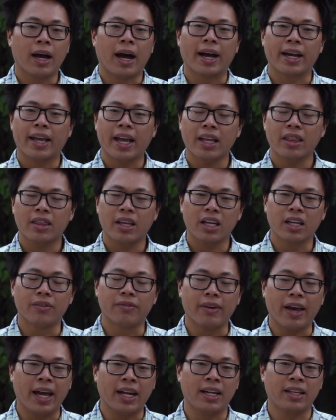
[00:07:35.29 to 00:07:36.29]
I can't think
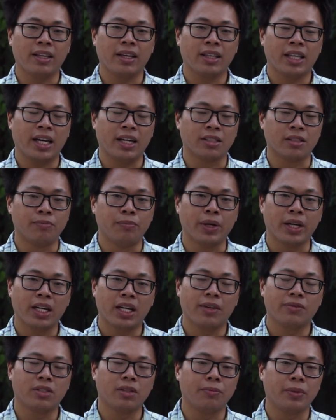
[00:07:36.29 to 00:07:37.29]
of anything that is big
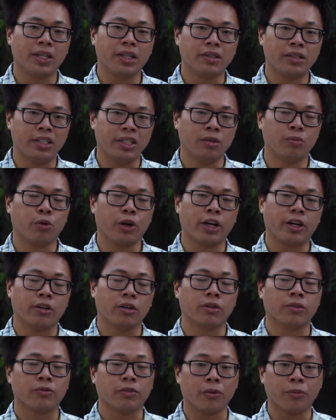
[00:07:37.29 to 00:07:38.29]
enough to be a deal
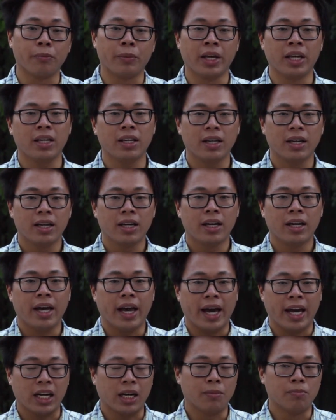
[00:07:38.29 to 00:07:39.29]
breaker for me,
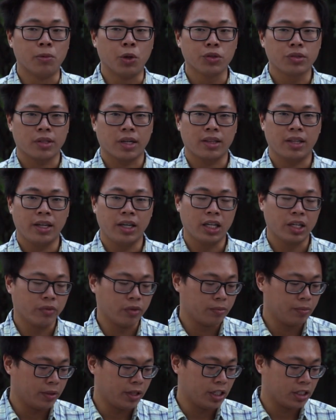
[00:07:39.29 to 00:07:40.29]
and I'm most likely going
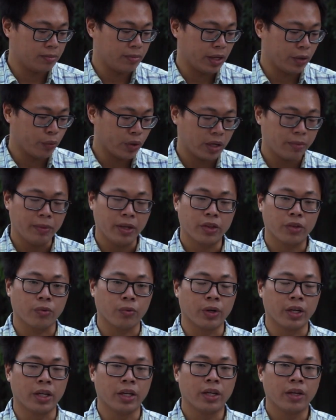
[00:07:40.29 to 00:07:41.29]
to replace my Redmi
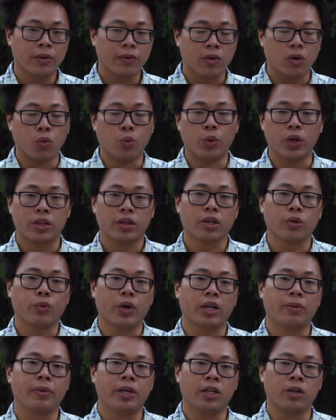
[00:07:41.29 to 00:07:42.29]
3 with the
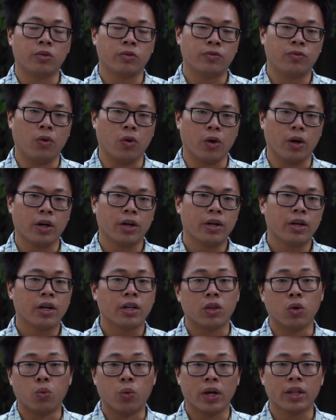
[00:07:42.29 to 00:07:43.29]
Redmi Note 4.
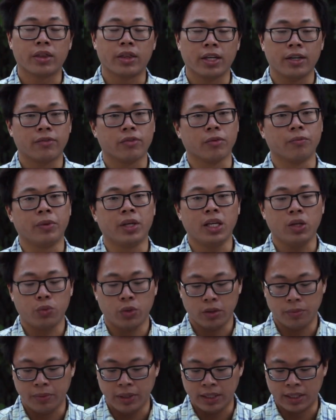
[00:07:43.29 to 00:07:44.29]
The one thing for me
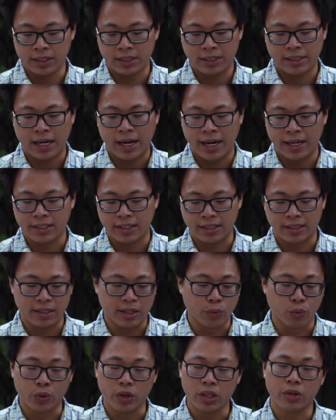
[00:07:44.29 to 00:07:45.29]
would be the size. It's
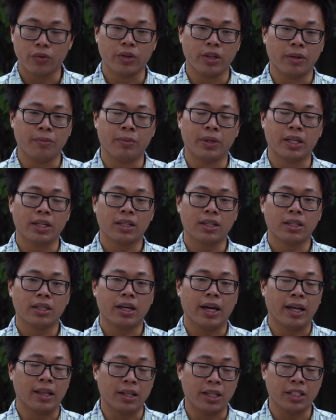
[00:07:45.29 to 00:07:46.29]
really big,
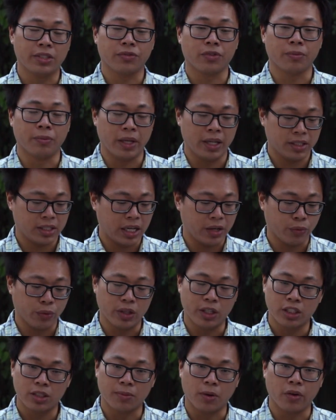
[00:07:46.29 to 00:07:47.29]
at least for me because I have
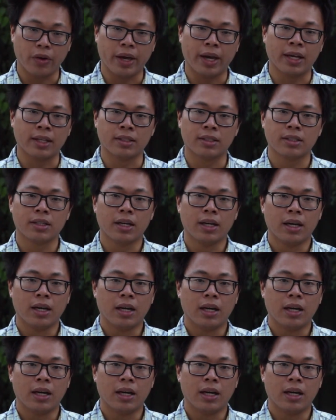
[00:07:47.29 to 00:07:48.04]
really small hands.